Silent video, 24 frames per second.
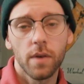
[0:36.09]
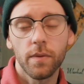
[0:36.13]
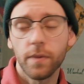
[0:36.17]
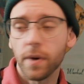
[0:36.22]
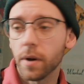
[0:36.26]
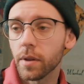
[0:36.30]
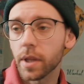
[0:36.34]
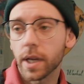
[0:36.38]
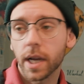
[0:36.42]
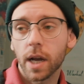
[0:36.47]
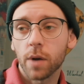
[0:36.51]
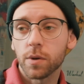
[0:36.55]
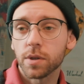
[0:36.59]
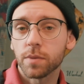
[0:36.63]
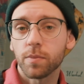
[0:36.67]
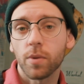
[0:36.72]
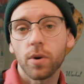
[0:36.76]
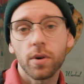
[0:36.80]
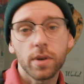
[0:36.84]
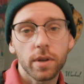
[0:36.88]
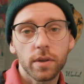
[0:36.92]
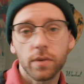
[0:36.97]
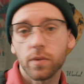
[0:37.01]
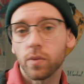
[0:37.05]
It felt like I was
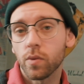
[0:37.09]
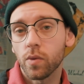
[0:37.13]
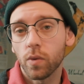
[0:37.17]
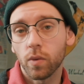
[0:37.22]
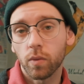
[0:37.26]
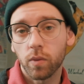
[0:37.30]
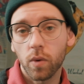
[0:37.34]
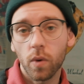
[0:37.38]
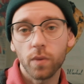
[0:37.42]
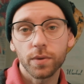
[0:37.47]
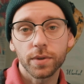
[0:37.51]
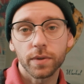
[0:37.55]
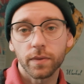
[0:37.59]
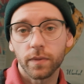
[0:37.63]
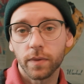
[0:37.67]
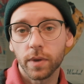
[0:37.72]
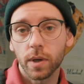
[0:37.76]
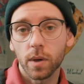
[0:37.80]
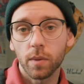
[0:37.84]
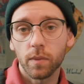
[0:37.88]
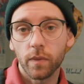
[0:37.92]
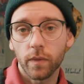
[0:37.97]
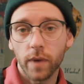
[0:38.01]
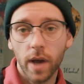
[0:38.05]
burning through rolls of
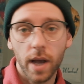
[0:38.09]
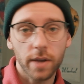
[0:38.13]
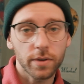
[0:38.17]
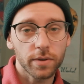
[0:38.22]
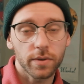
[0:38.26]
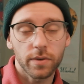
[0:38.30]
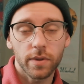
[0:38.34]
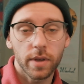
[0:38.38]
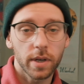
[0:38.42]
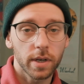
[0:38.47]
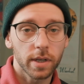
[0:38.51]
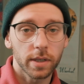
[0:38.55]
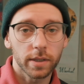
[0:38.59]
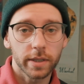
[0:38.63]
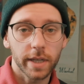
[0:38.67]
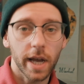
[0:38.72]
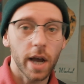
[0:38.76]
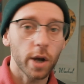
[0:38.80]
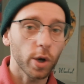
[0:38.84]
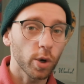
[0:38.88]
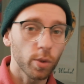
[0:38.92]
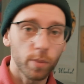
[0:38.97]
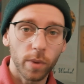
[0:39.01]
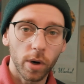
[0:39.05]
film faster than a
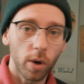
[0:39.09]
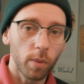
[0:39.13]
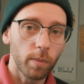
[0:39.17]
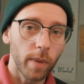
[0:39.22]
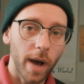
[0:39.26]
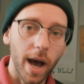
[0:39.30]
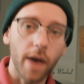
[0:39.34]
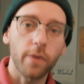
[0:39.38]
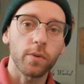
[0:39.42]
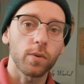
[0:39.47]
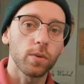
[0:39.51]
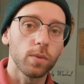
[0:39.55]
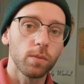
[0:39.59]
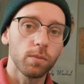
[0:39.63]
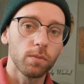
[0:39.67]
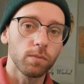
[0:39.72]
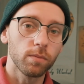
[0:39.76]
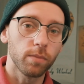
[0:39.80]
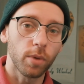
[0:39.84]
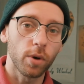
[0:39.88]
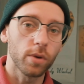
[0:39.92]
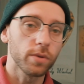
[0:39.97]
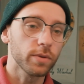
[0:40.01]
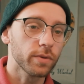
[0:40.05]
Taco Bell
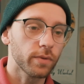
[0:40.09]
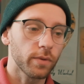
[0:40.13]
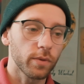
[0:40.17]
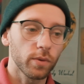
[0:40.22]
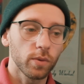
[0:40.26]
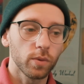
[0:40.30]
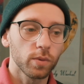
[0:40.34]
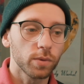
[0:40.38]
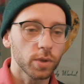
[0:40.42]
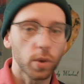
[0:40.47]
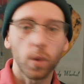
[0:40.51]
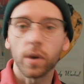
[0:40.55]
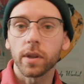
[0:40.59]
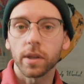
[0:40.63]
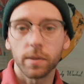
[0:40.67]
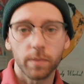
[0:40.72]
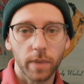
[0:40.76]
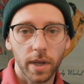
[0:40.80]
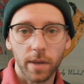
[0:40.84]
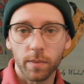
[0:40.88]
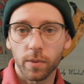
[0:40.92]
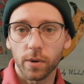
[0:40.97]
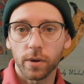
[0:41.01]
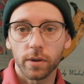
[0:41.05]
bathroom burns through
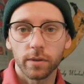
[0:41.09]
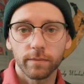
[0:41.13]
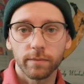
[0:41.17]
toilet paper.